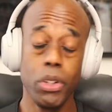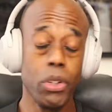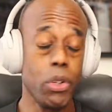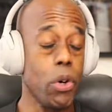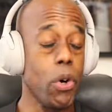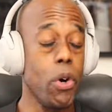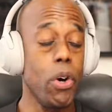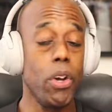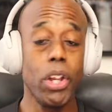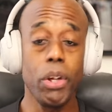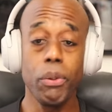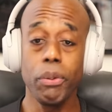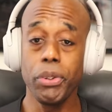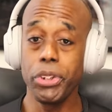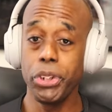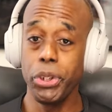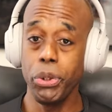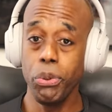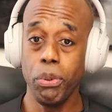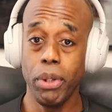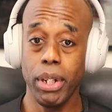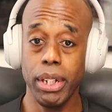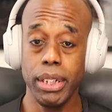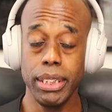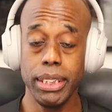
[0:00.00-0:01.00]
Call it what
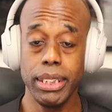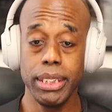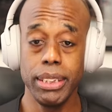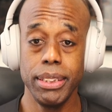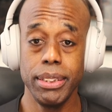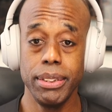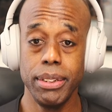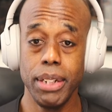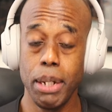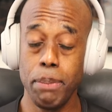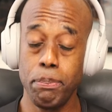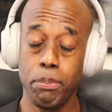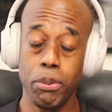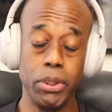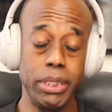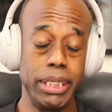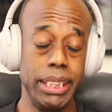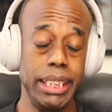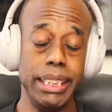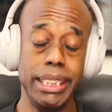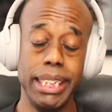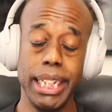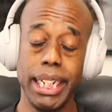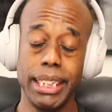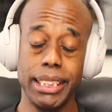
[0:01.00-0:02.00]
you want. A
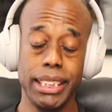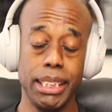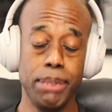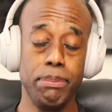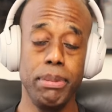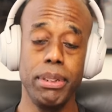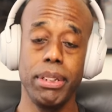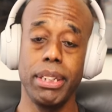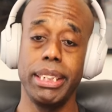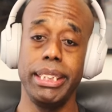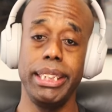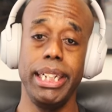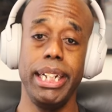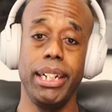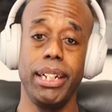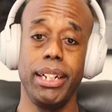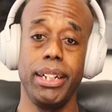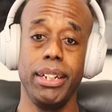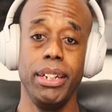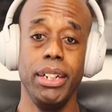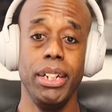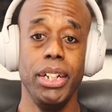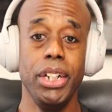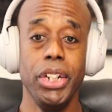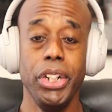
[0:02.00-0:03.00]
protein shake is a milkshake.
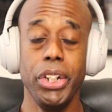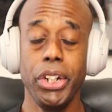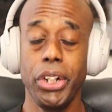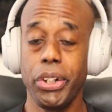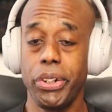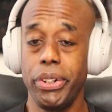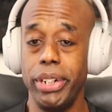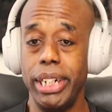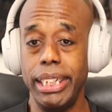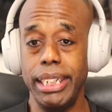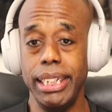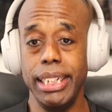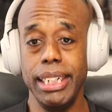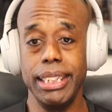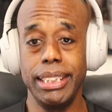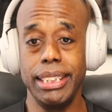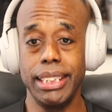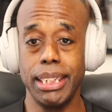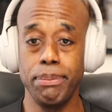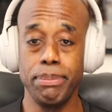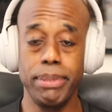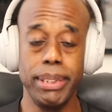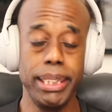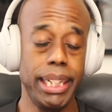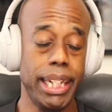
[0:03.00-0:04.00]
Creatine is
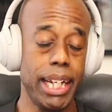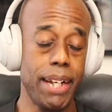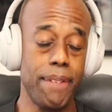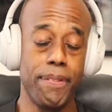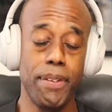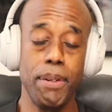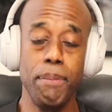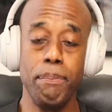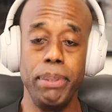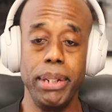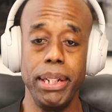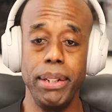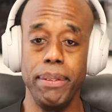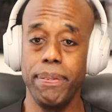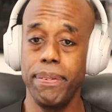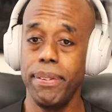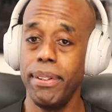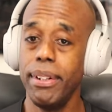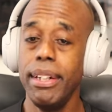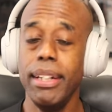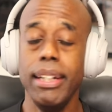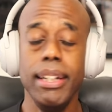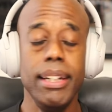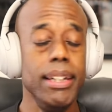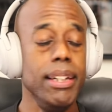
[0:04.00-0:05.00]
something you get from beef.
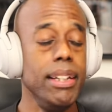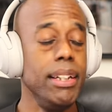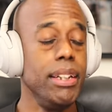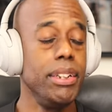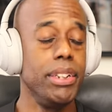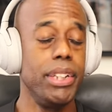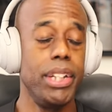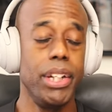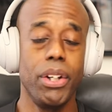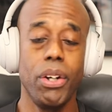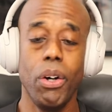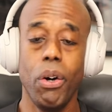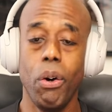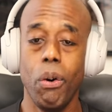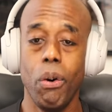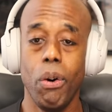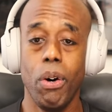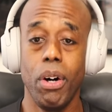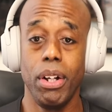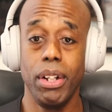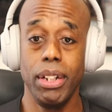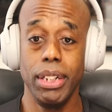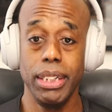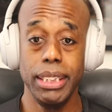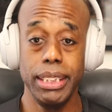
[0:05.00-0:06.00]
They're
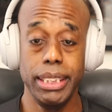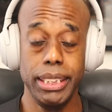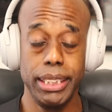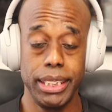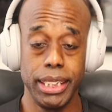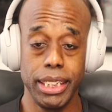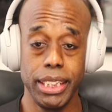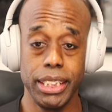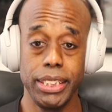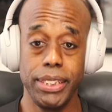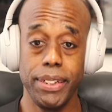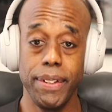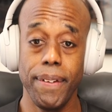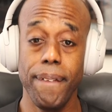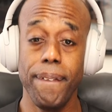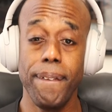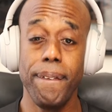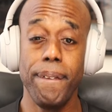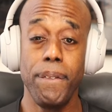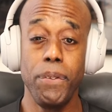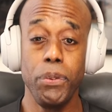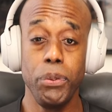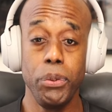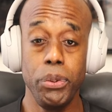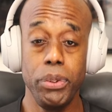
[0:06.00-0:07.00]
all just
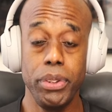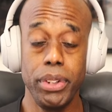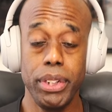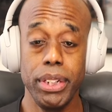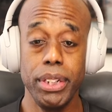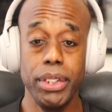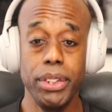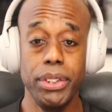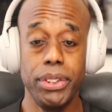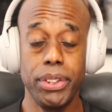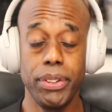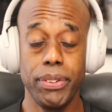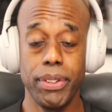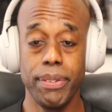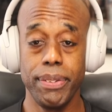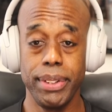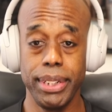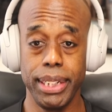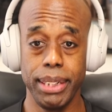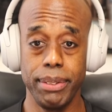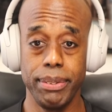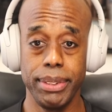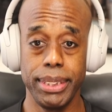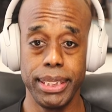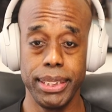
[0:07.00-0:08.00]
food
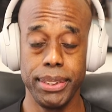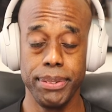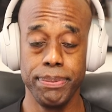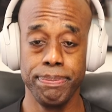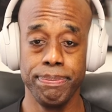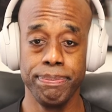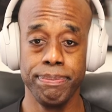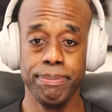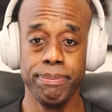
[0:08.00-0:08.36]
derivatives.